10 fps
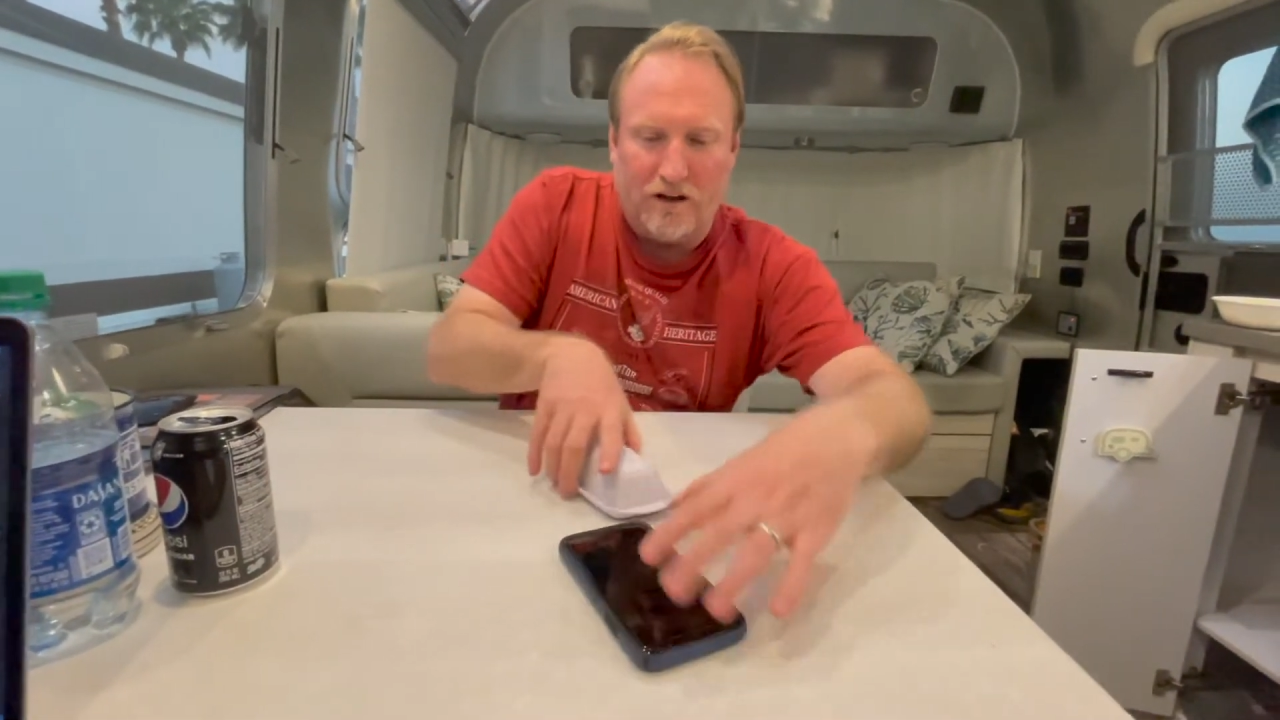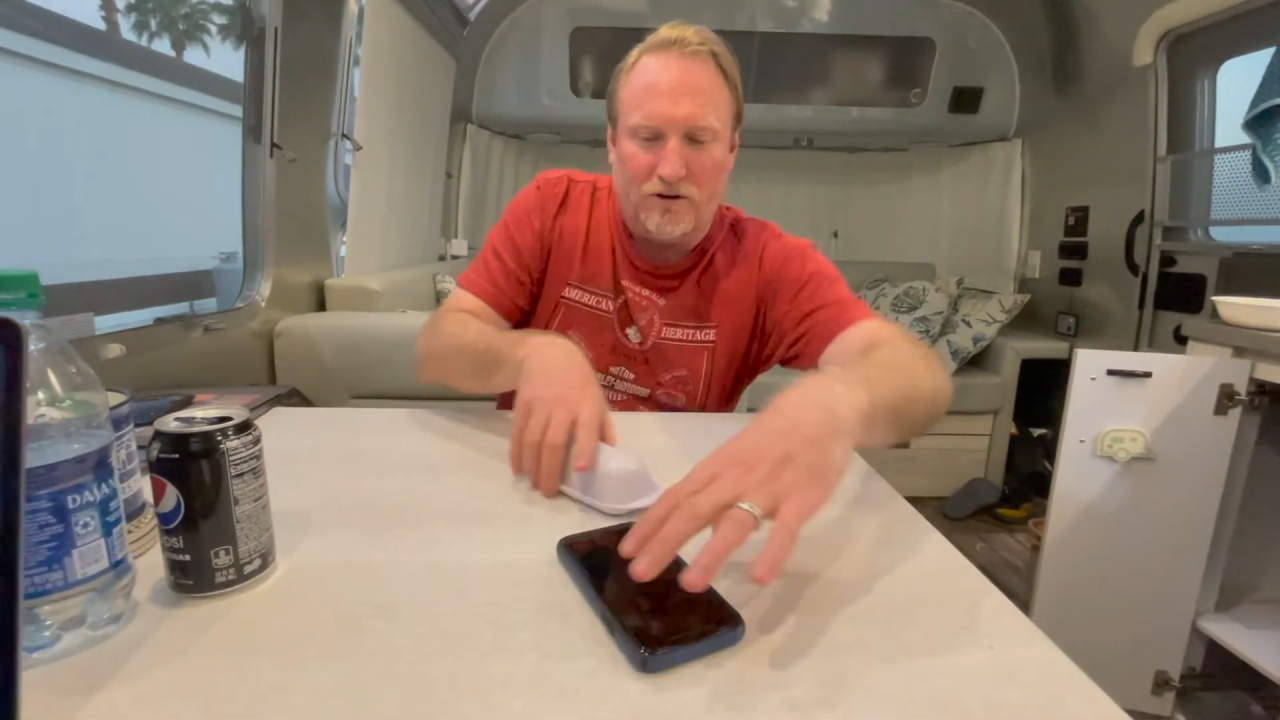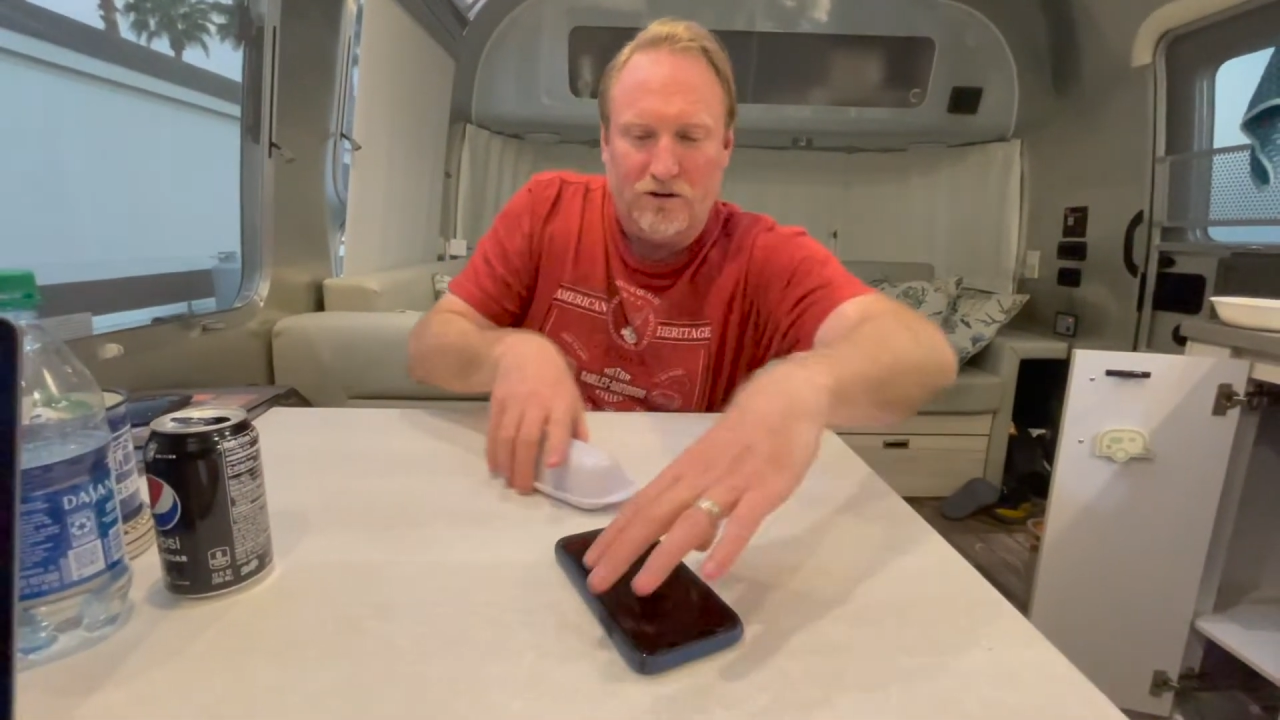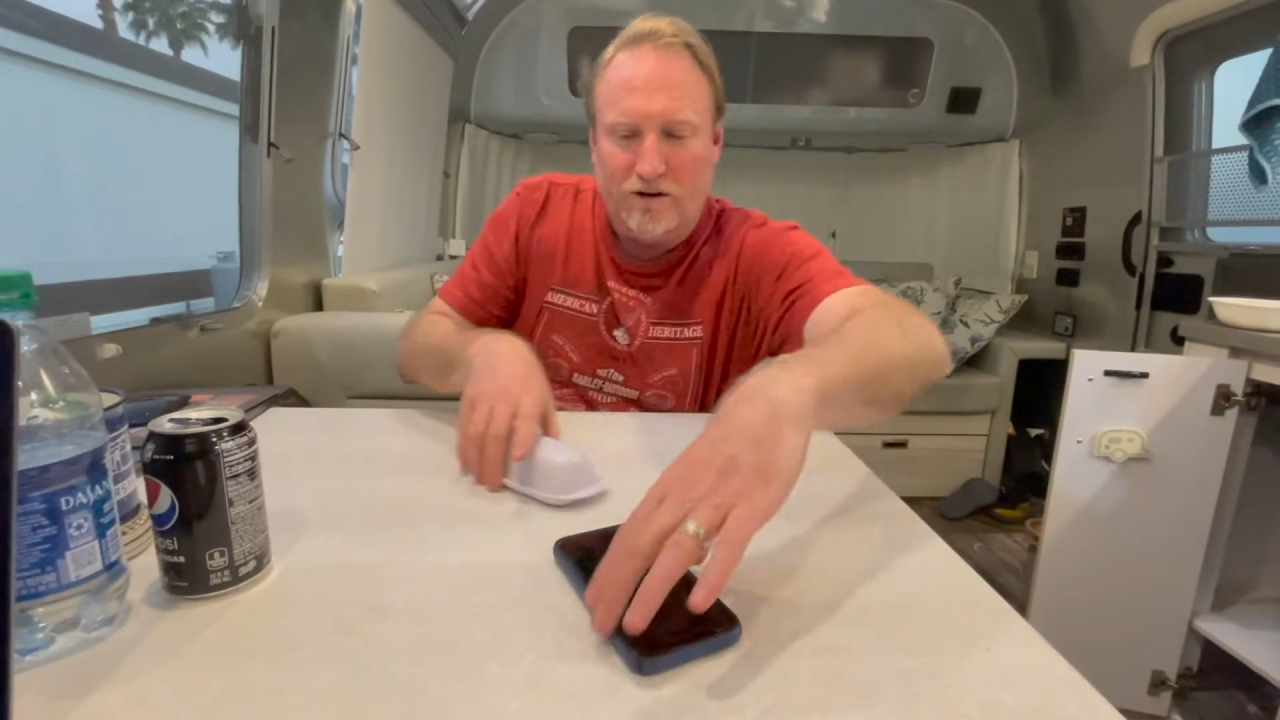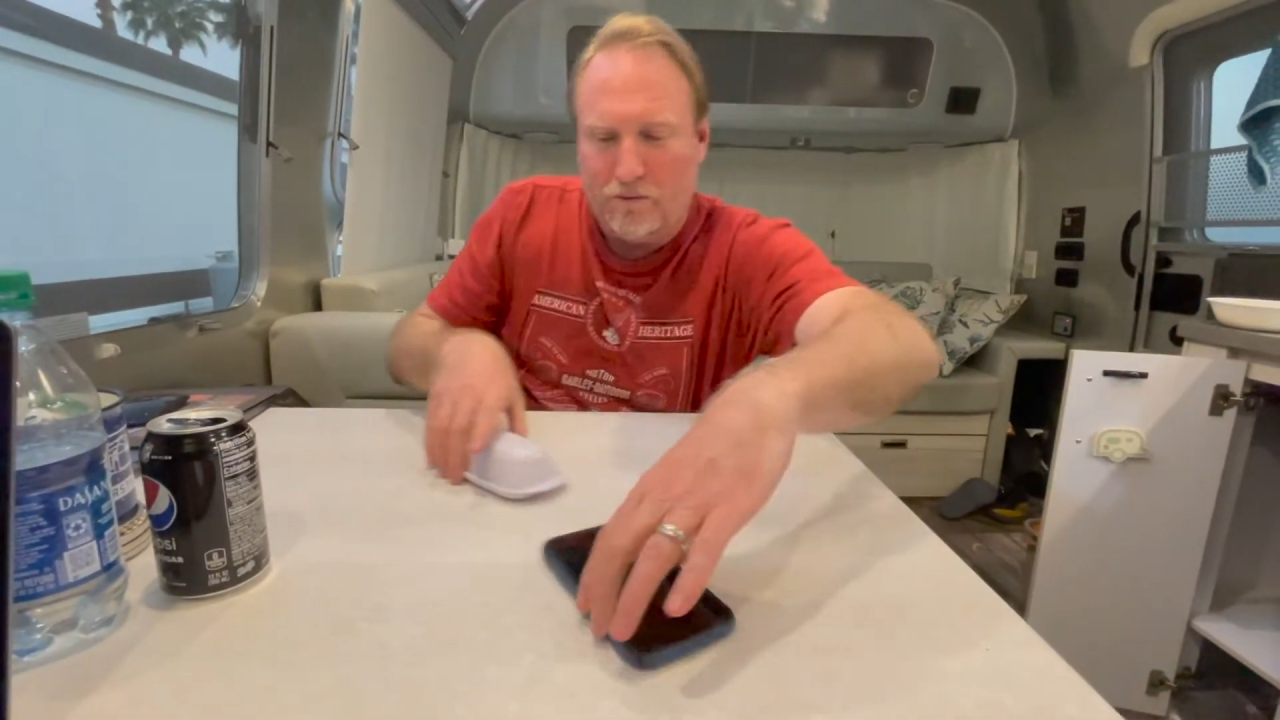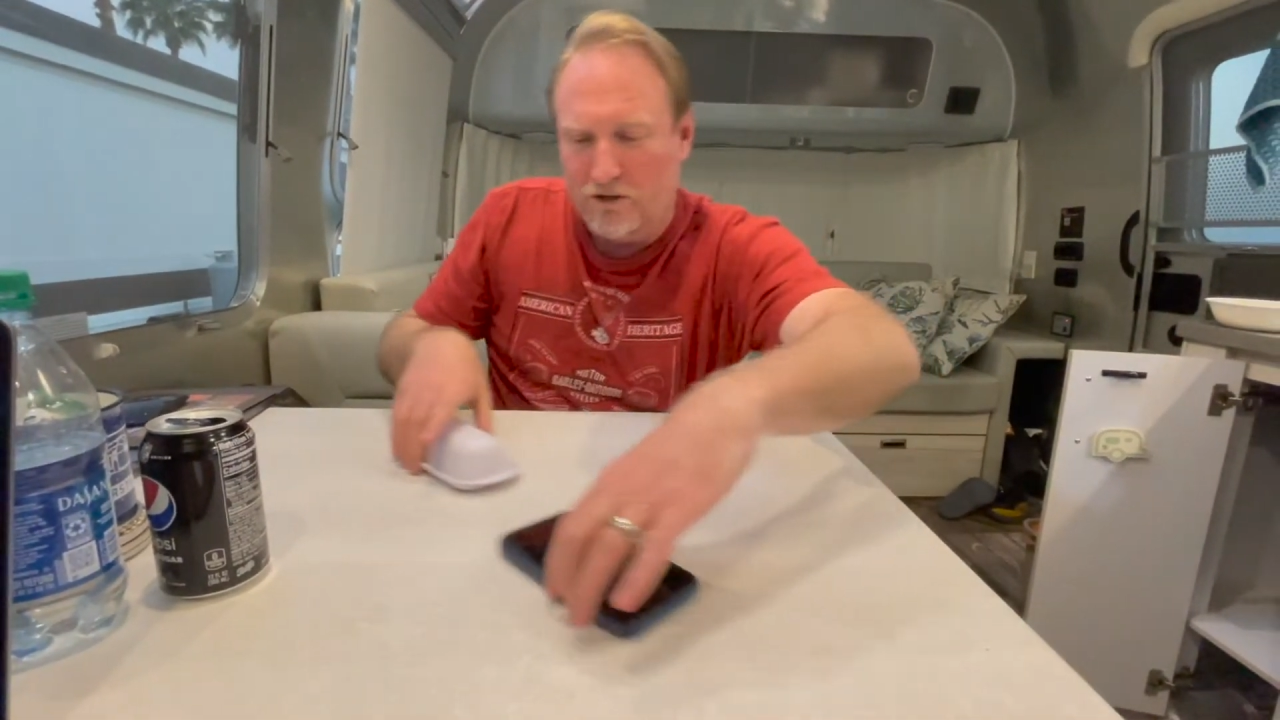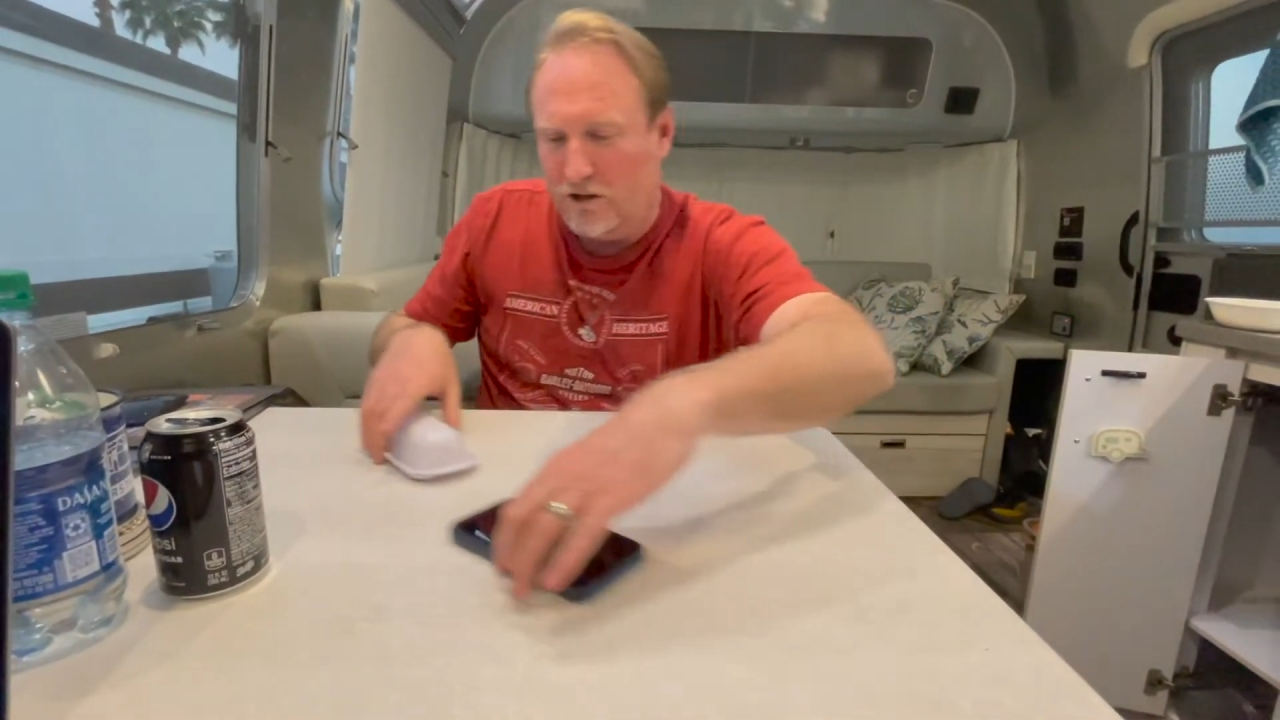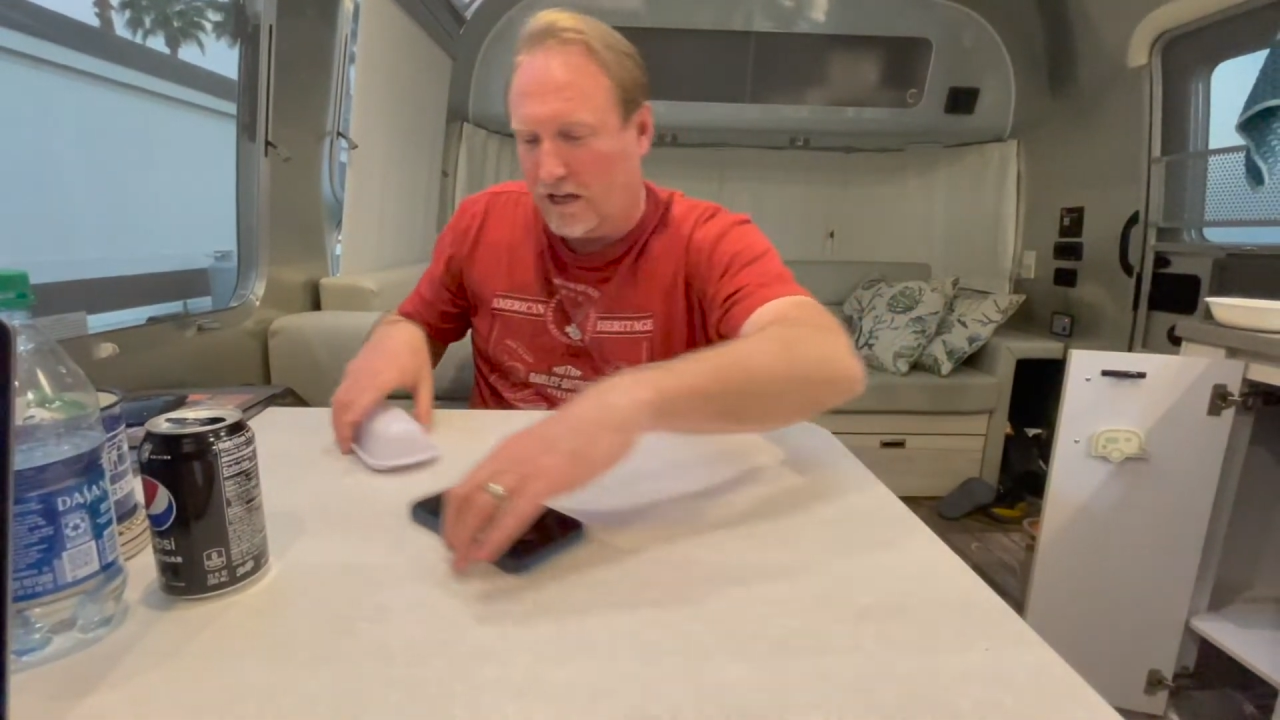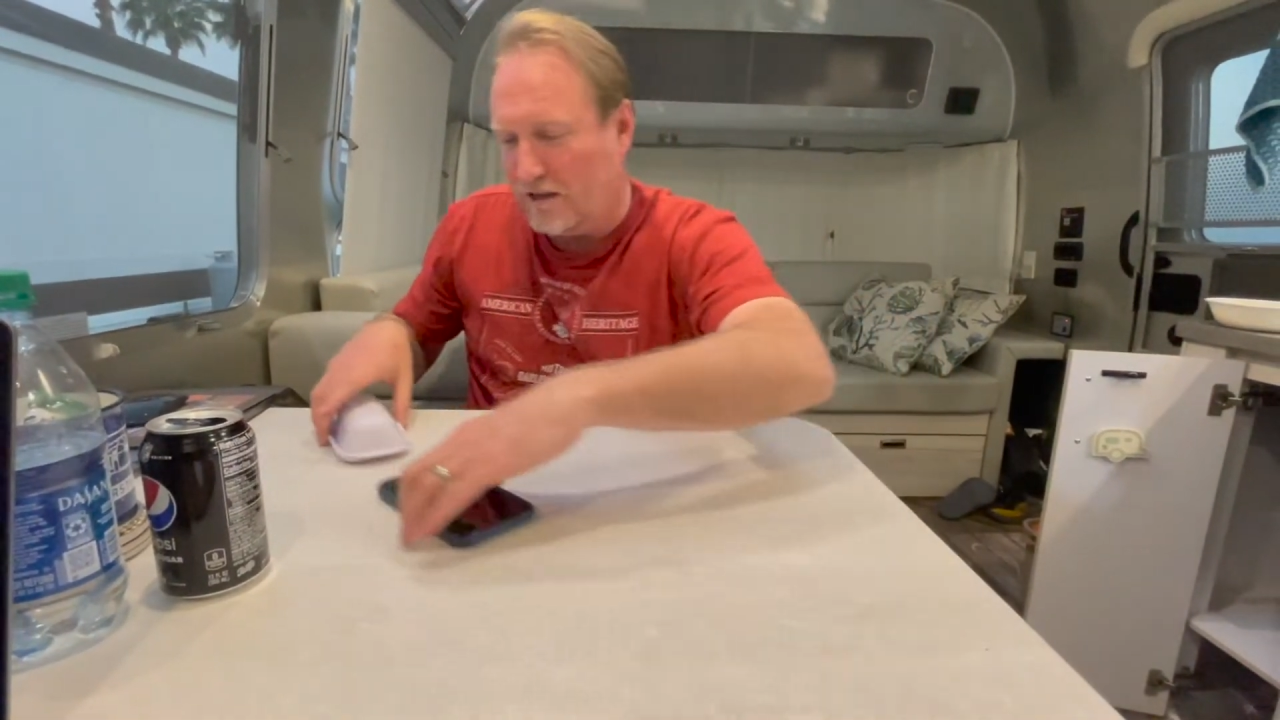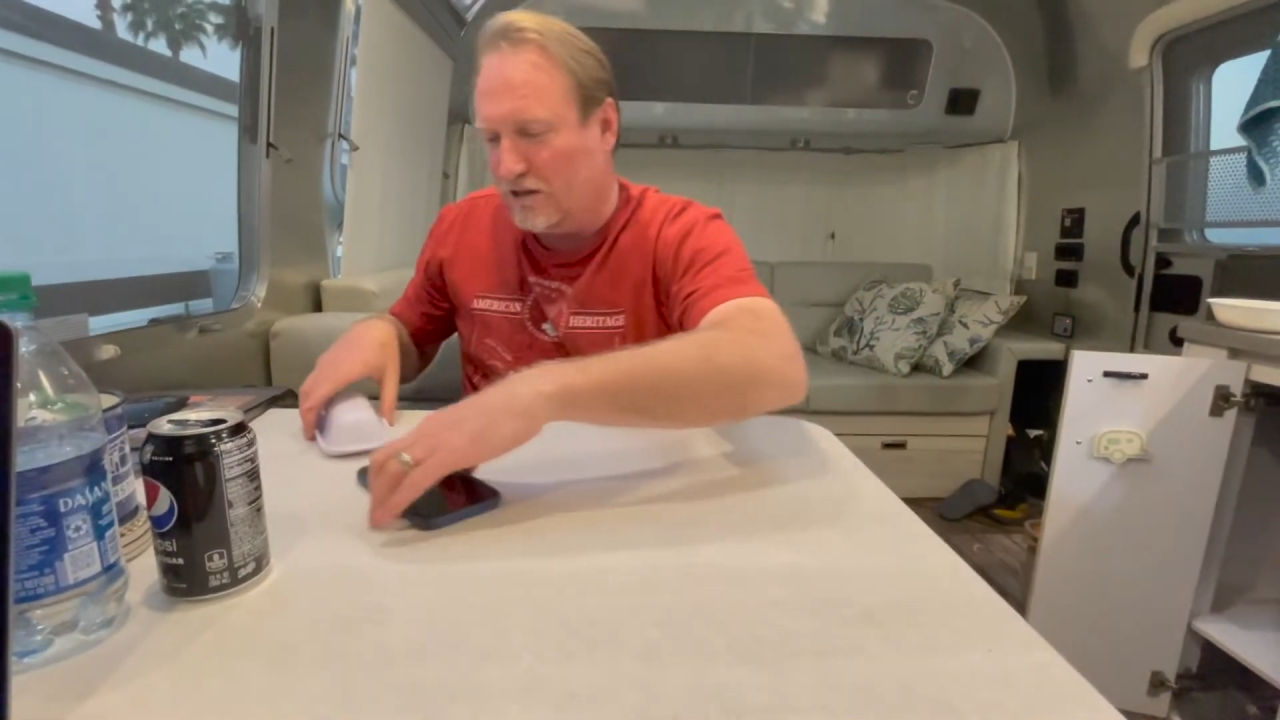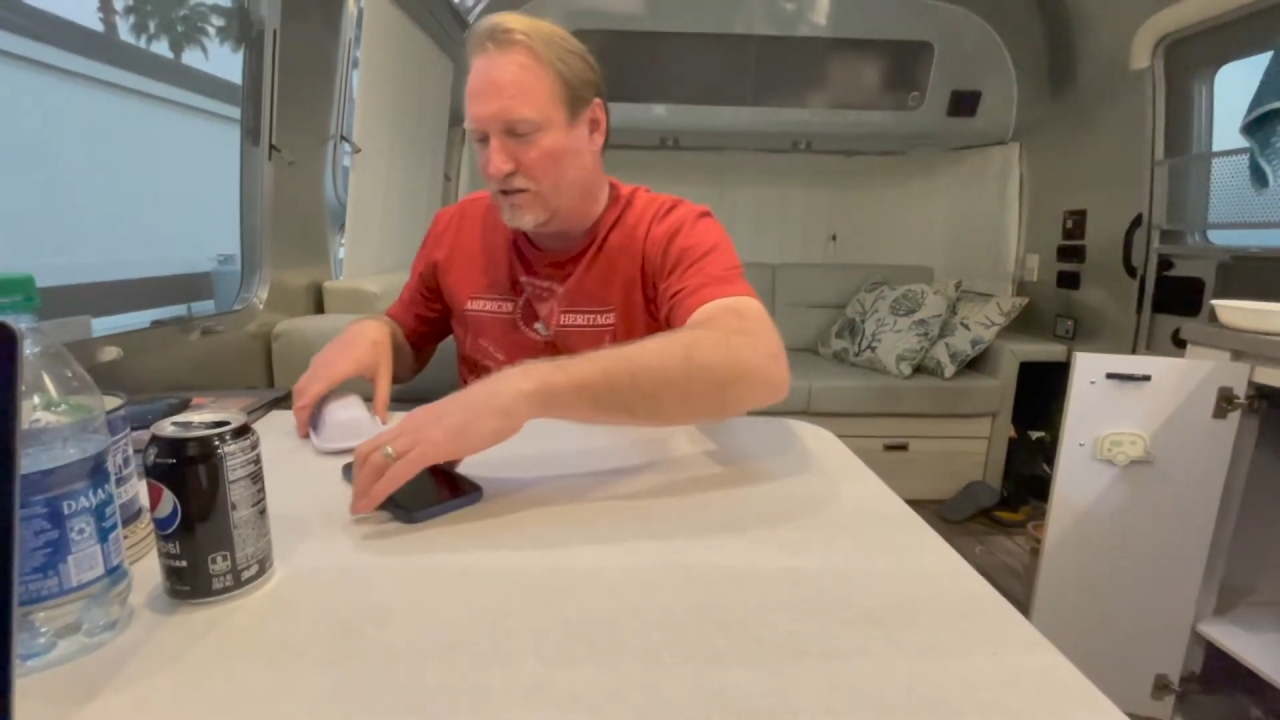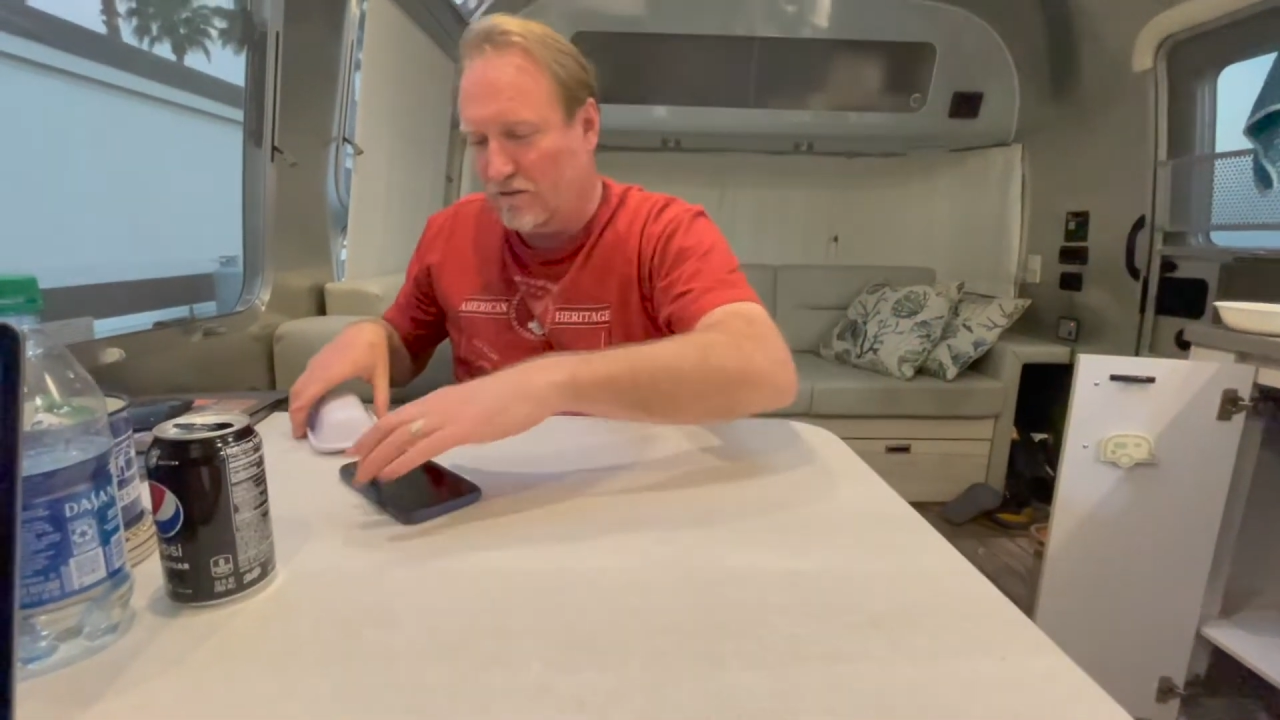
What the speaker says: So we're going to do it like this.